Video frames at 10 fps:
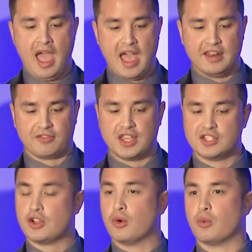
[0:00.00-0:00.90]
And if
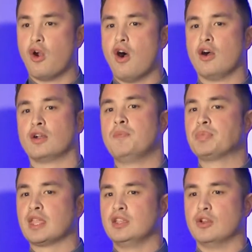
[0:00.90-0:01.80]
things go wrong,
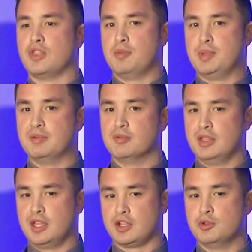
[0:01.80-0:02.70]

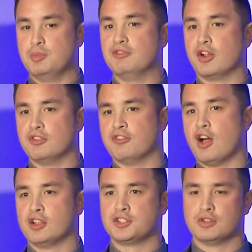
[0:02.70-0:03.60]
it could be very
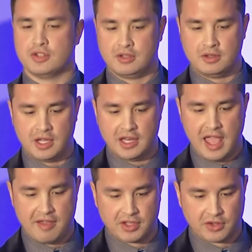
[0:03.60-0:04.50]
volatile in
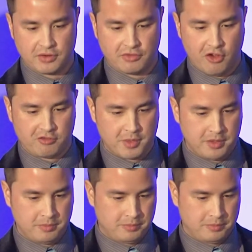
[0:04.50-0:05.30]
having their involvement.